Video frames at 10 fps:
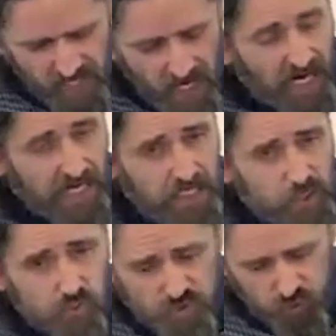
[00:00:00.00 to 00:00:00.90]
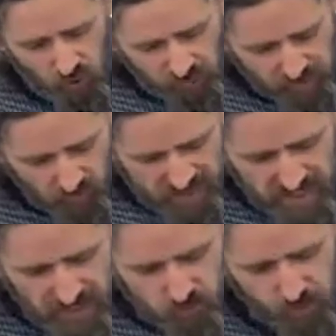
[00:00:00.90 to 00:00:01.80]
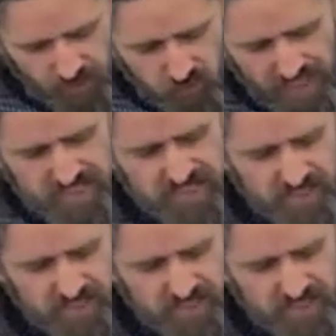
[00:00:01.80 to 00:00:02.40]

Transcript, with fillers: Ireland was one that was hit with a crisis